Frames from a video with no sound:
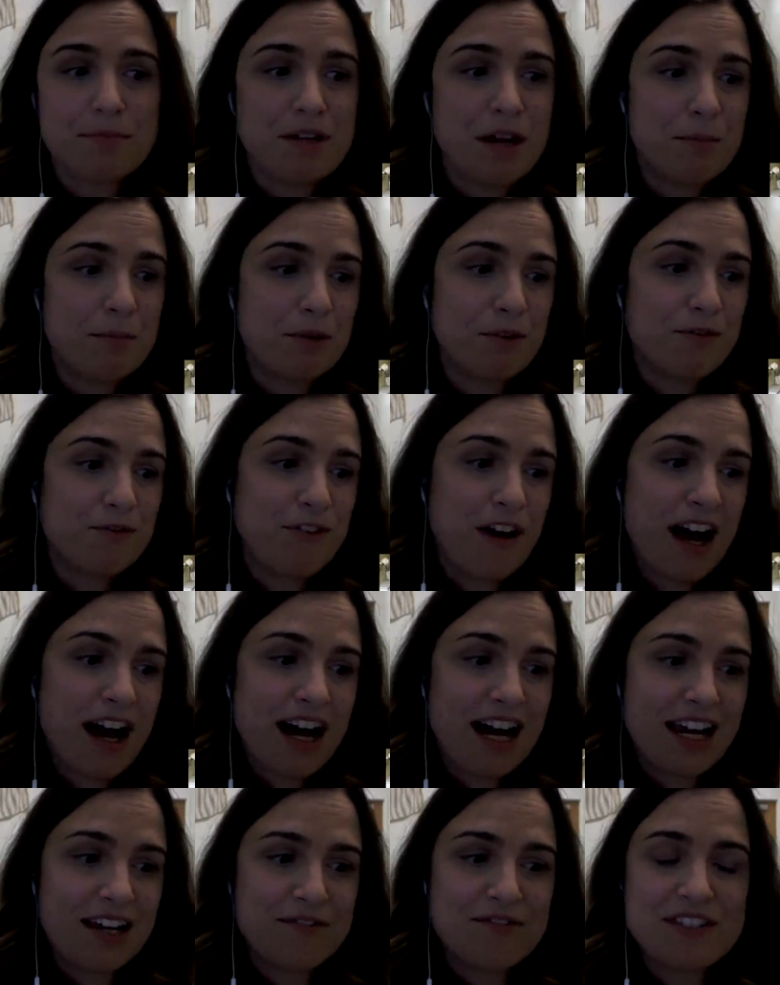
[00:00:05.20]
number
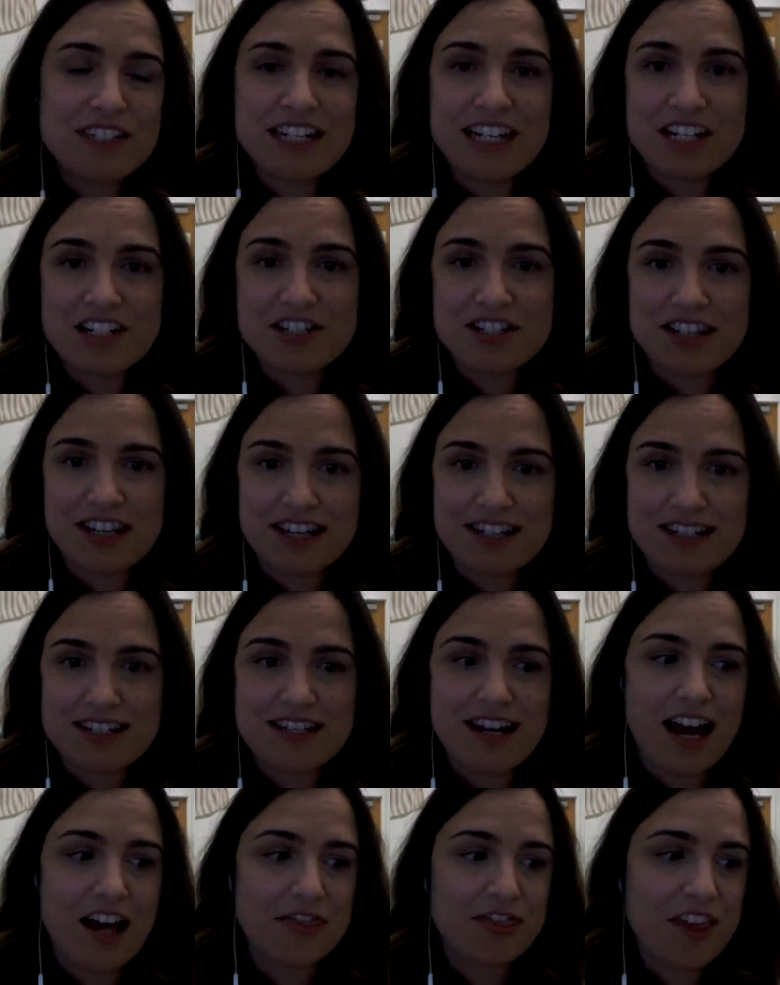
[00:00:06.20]
5, Teach This,
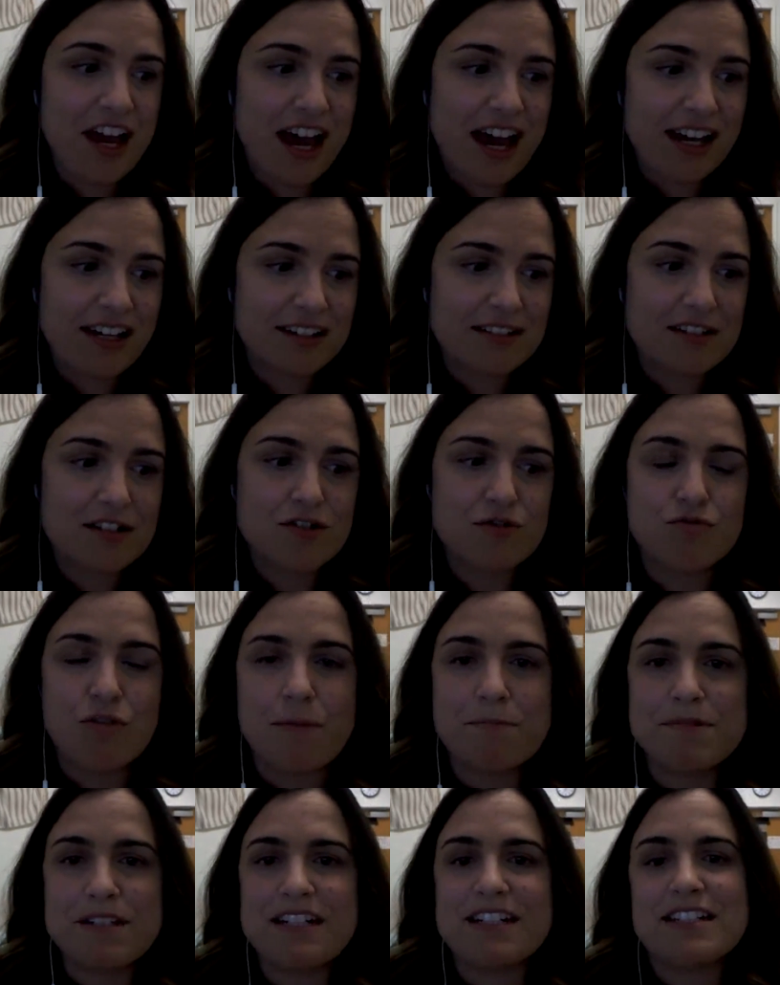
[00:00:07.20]
Not That,
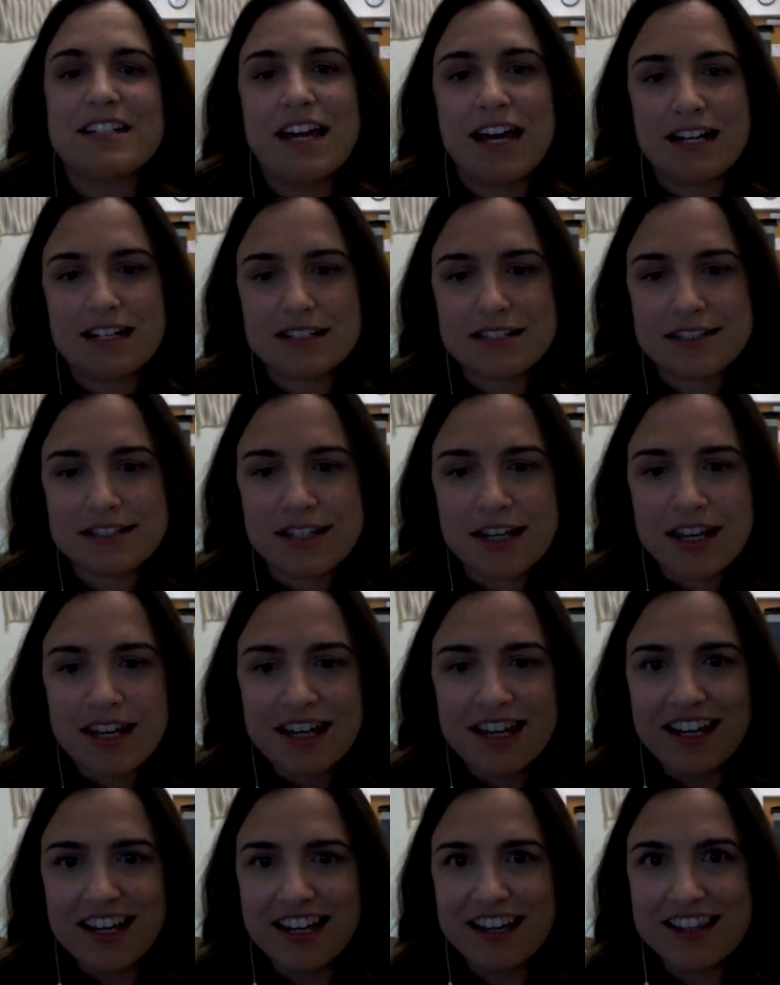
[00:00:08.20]
Disrupting Texts
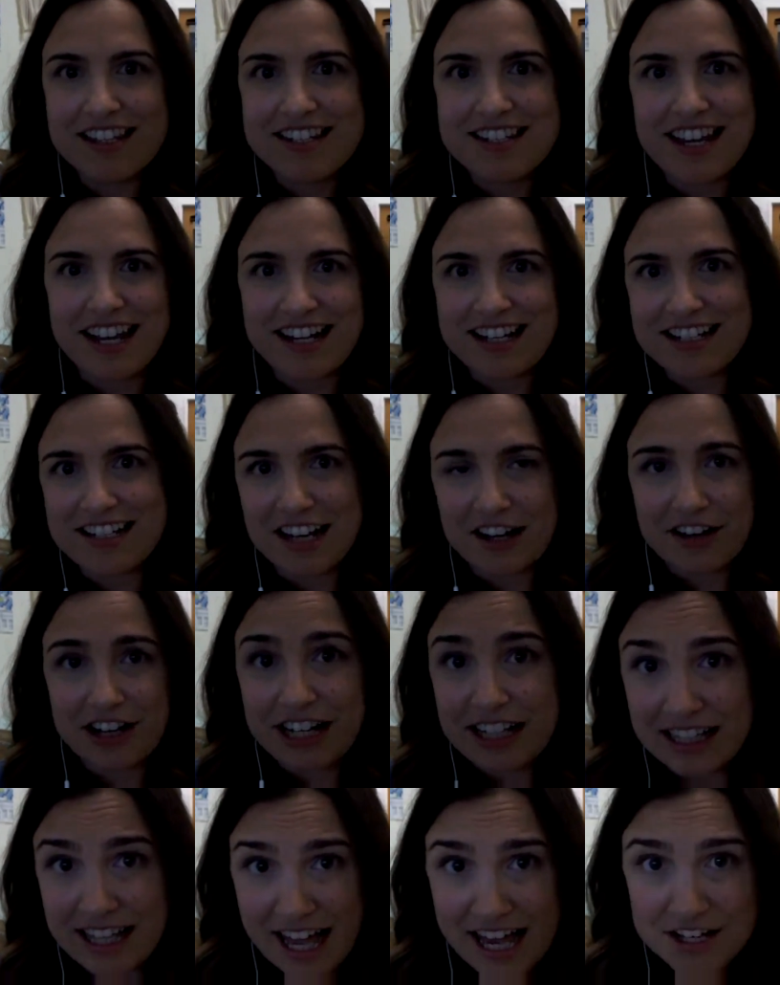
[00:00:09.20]
in the Secondary
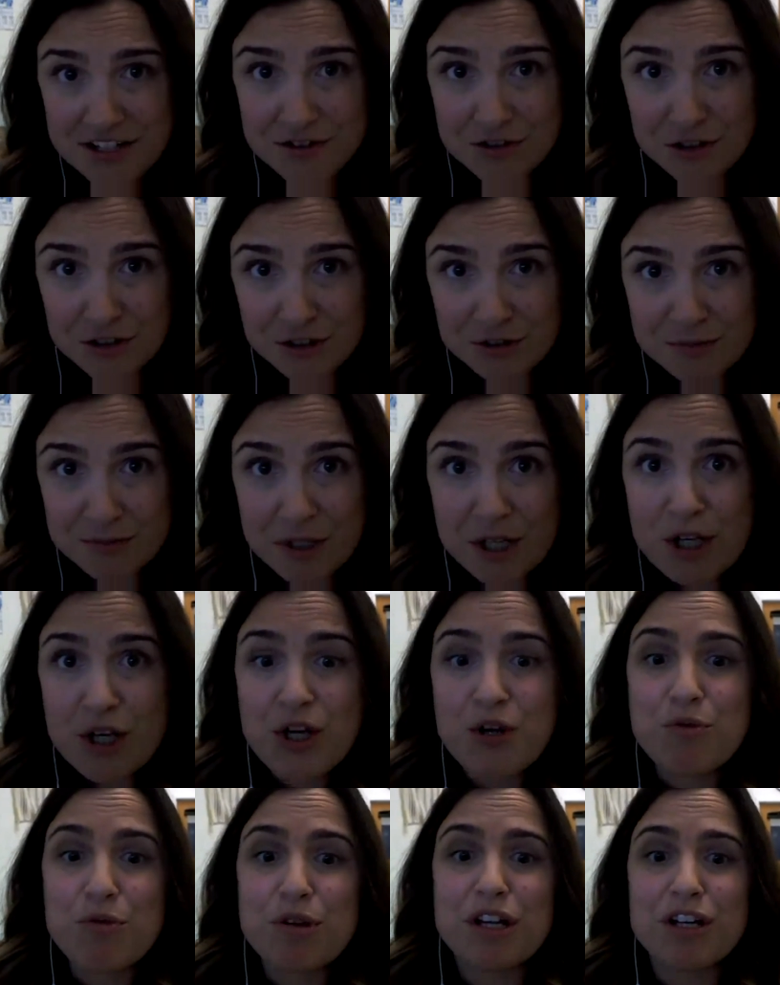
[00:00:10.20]
Classroom.
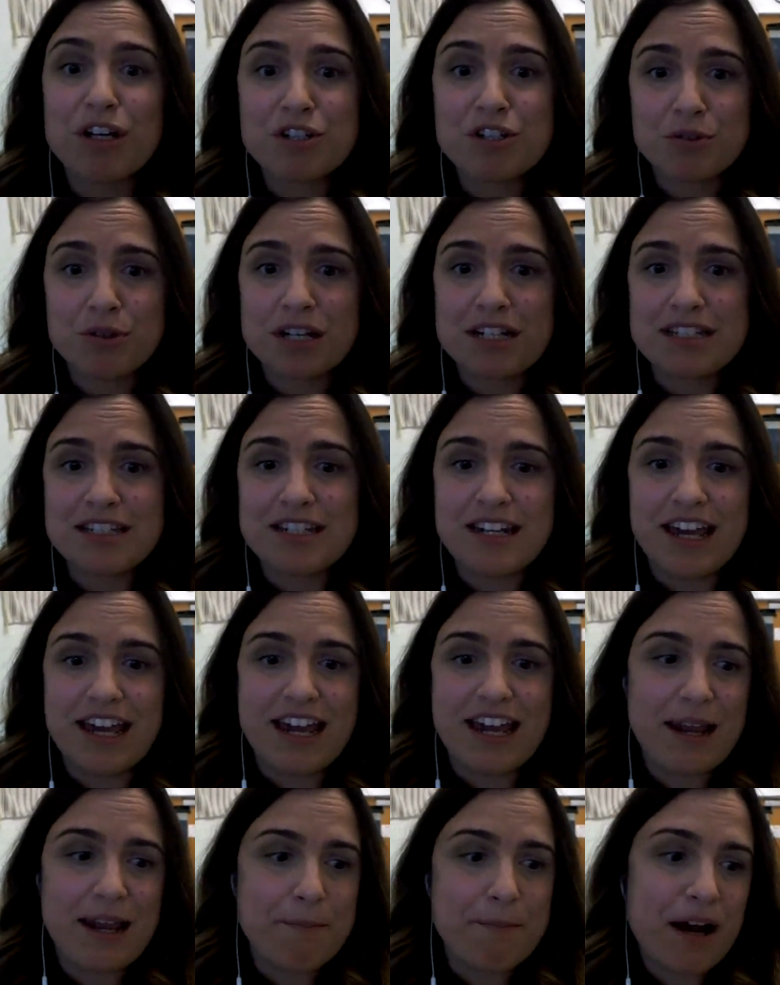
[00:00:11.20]
We are joined
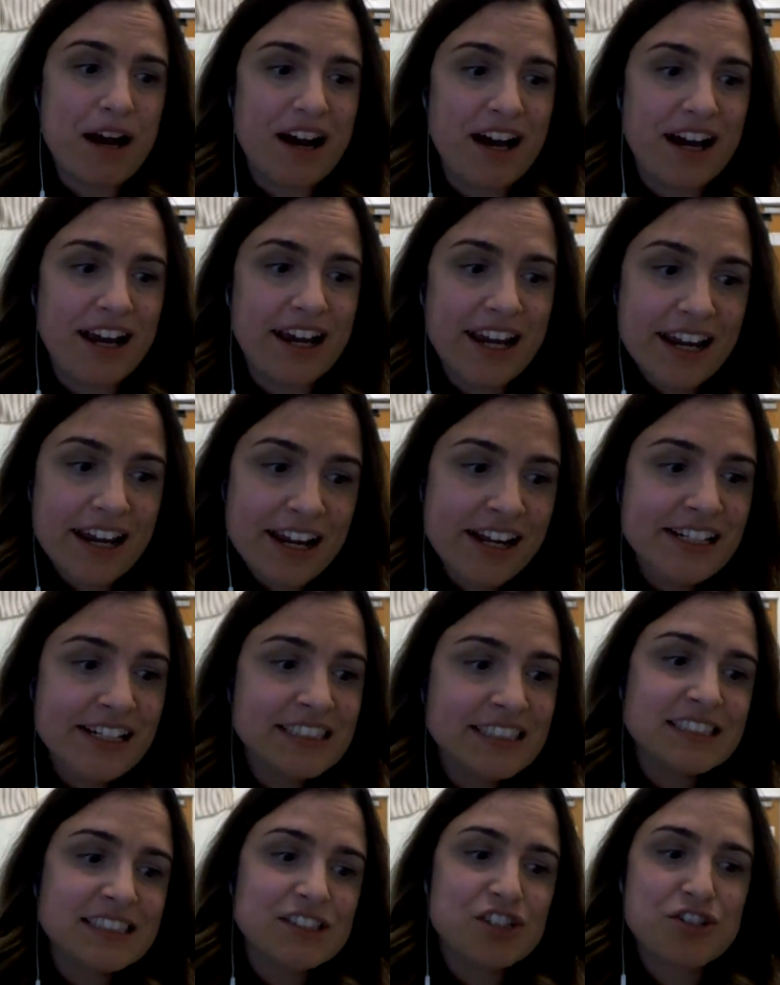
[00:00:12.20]
today by
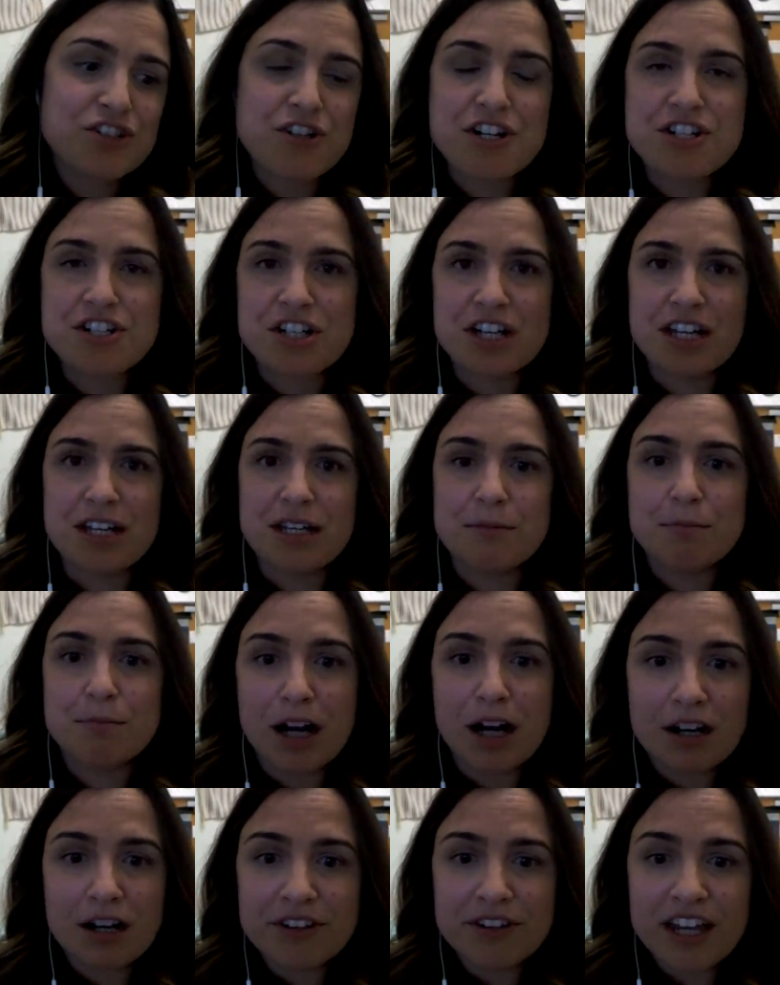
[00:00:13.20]
Tricia
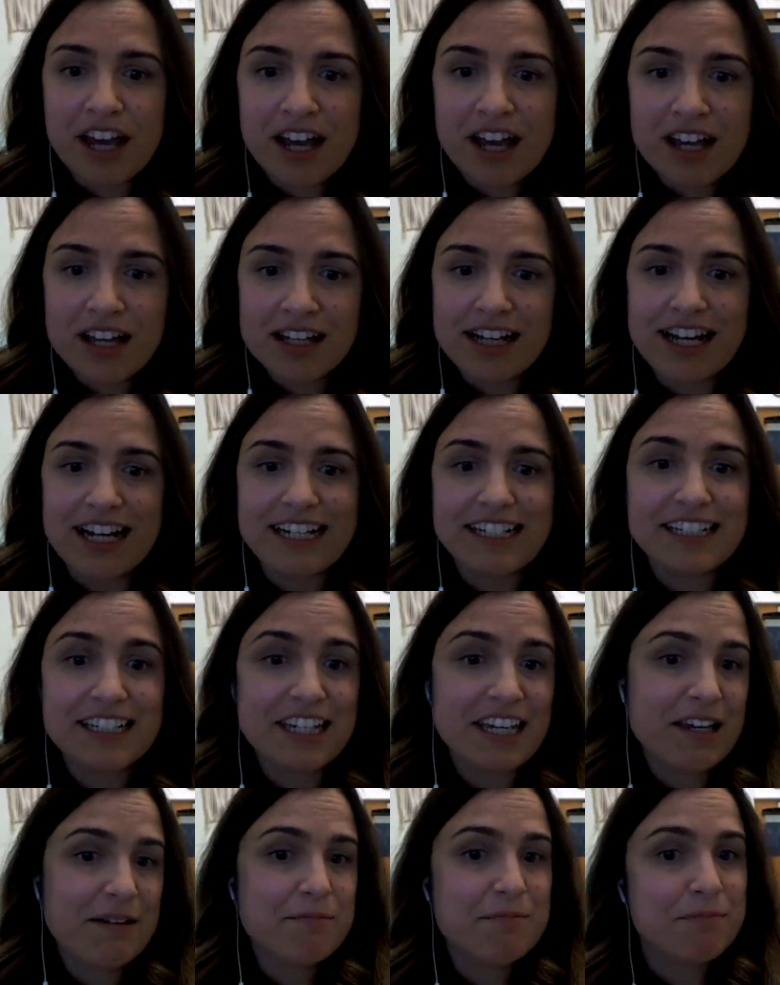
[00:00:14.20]
Ebarvia and
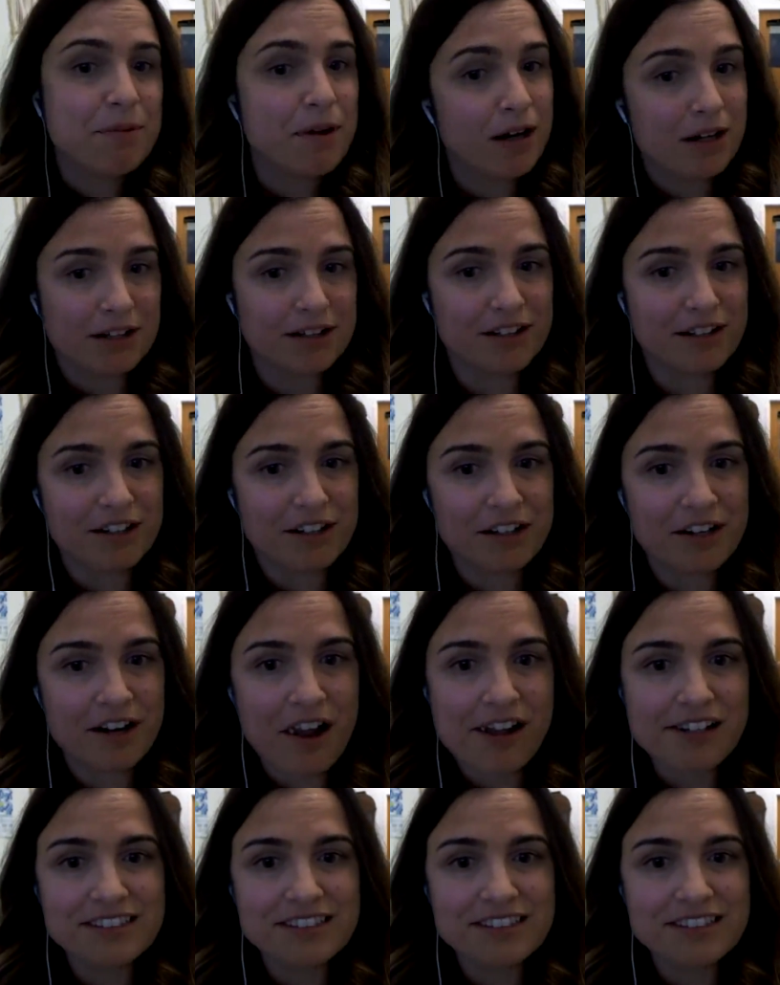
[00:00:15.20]
Kim Parker.